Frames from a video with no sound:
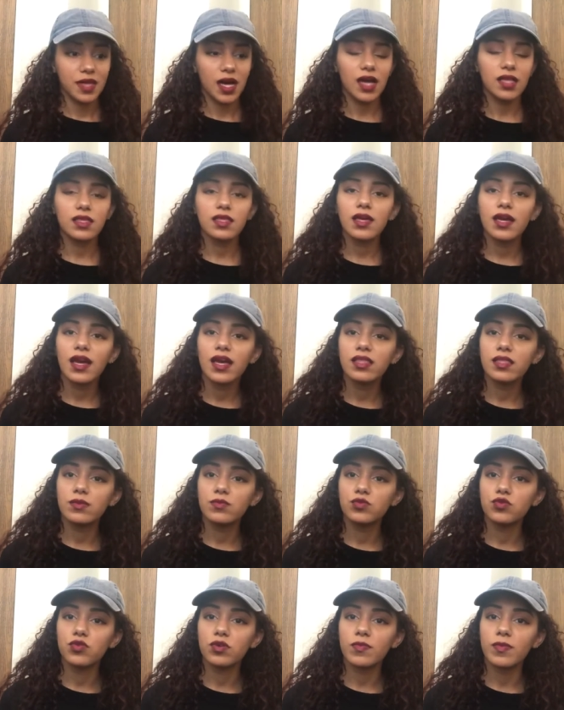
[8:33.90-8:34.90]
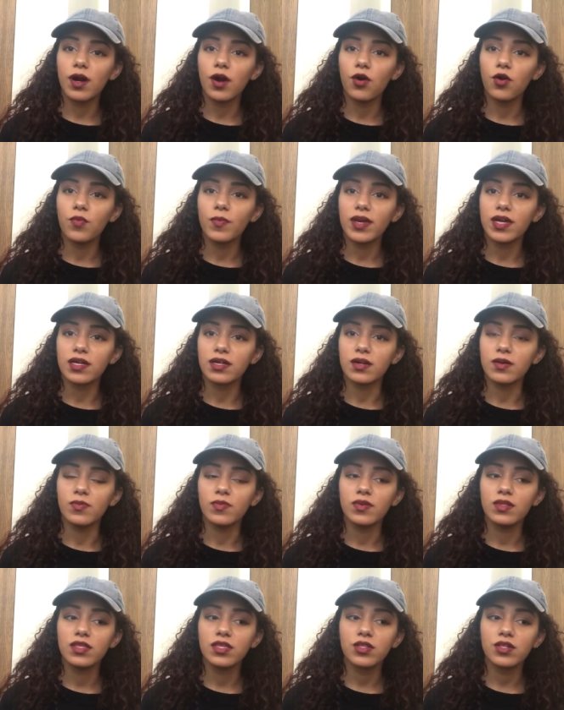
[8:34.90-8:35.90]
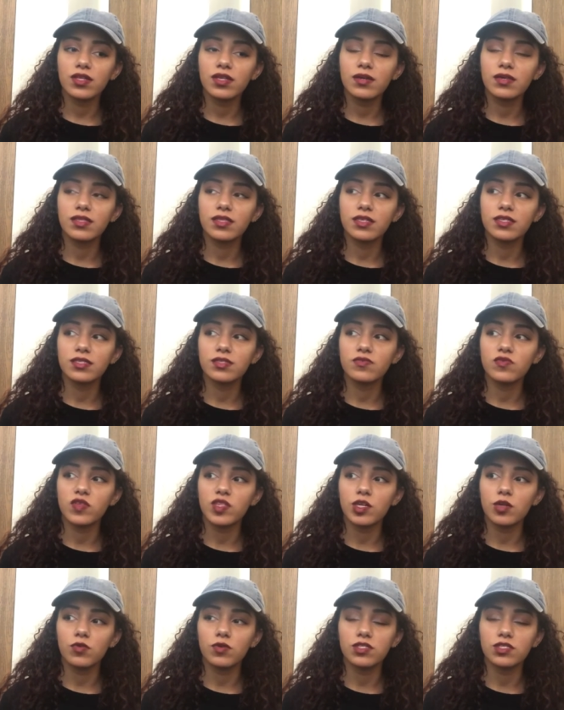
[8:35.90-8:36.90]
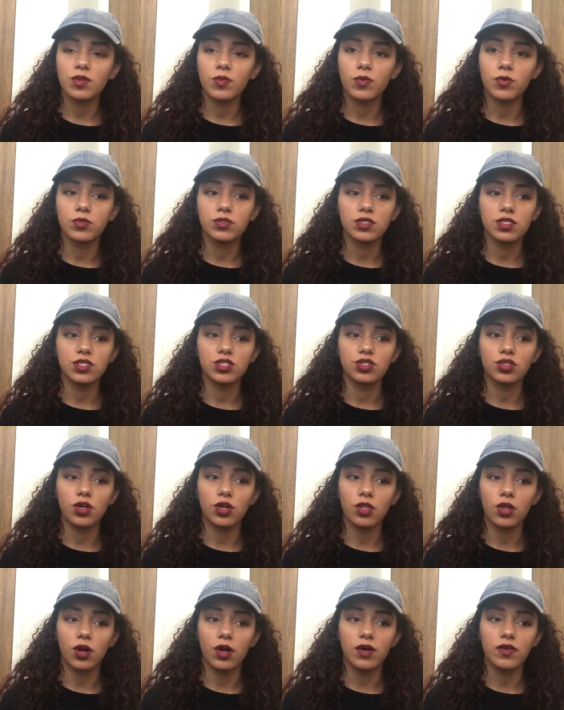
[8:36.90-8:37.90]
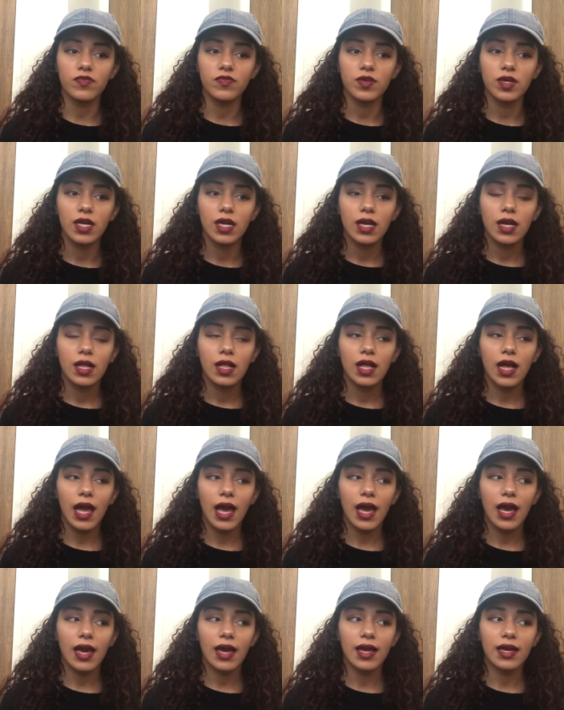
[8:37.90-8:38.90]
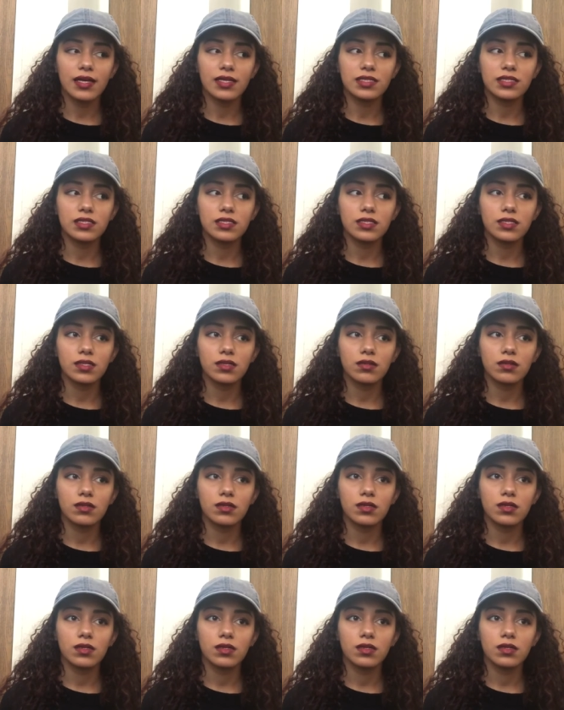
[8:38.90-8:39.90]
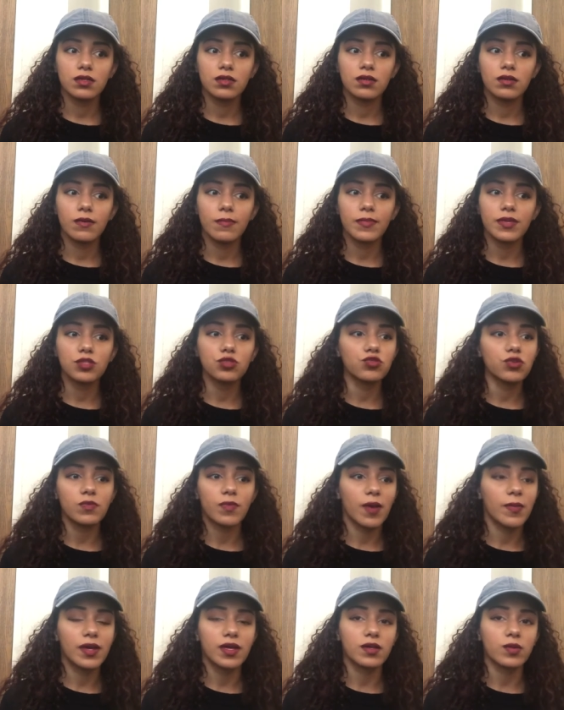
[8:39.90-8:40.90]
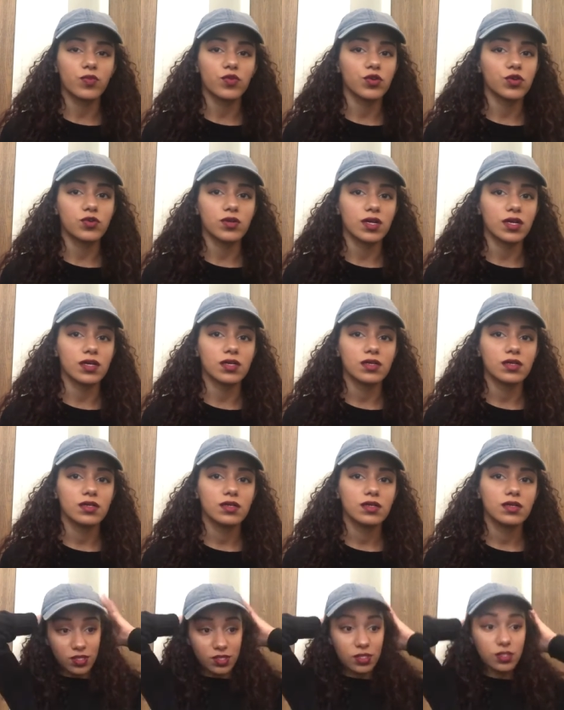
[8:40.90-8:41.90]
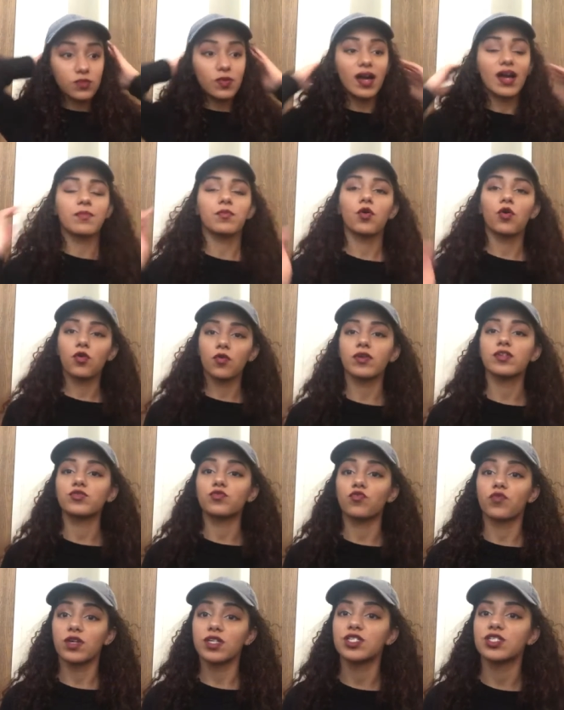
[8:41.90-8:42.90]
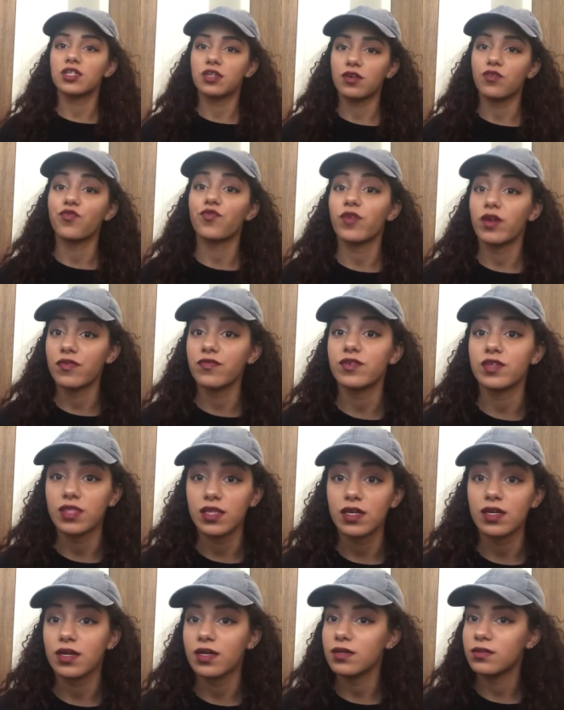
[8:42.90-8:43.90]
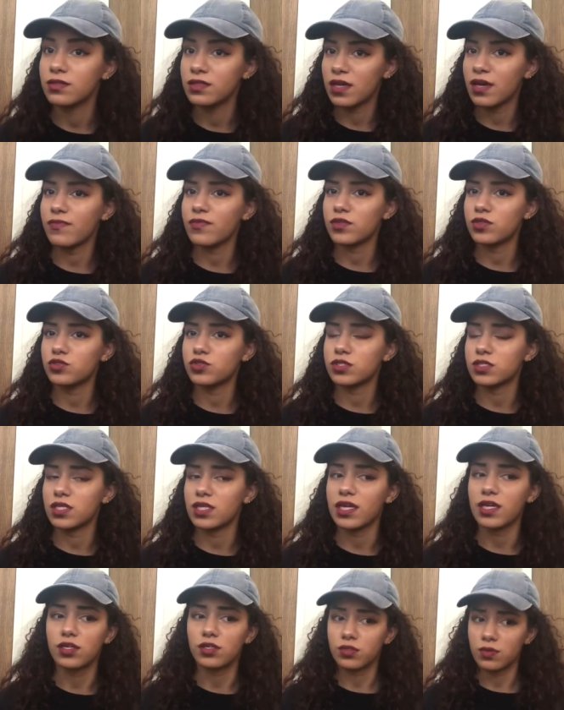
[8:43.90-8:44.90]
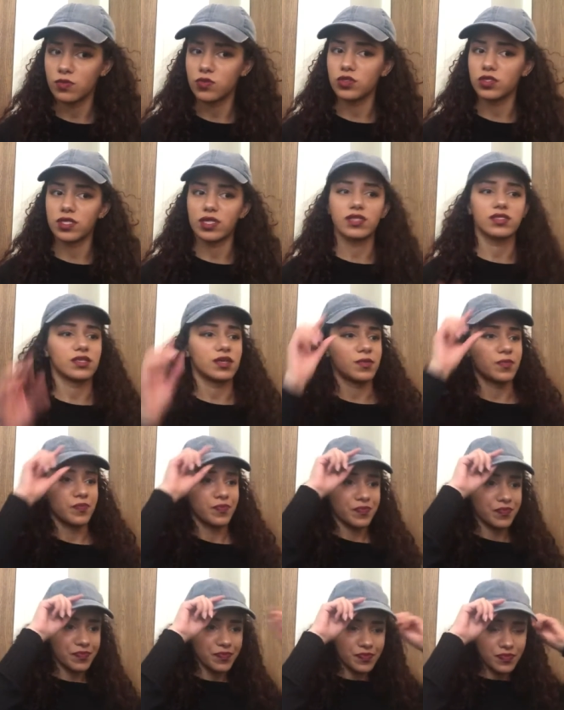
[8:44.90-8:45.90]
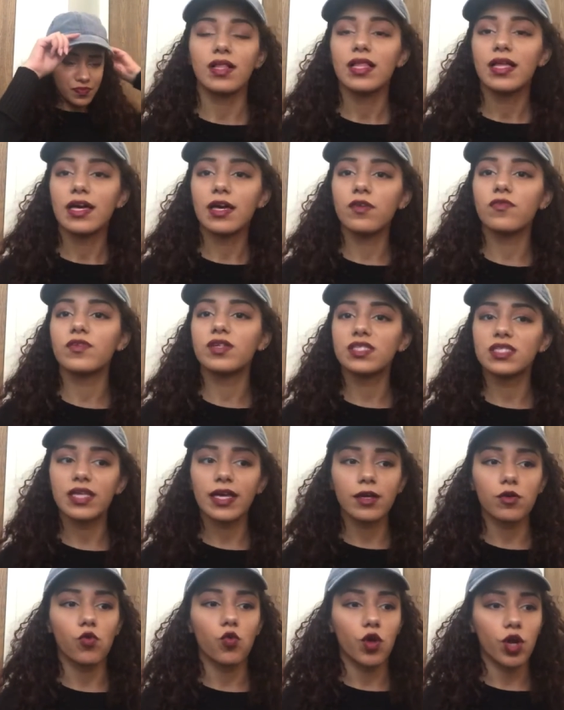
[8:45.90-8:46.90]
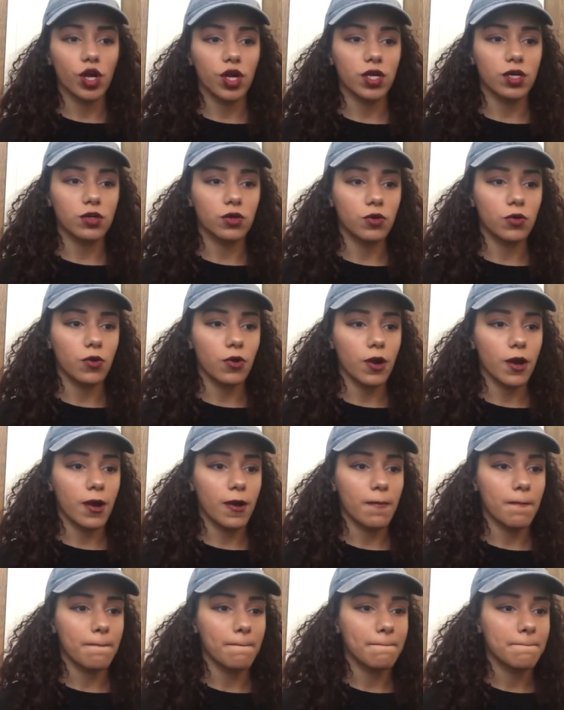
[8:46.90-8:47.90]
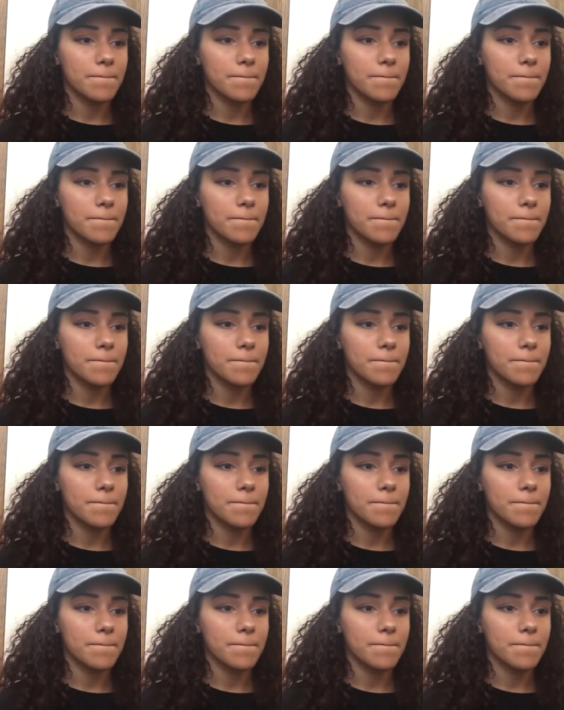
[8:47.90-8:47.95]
how did I end up doing my whole makeup? Literally, this video was supposed to start off as me doing my makeup real quick. This is why I'm always rushing for everything. Never usually late, usually on time. If it's like work or...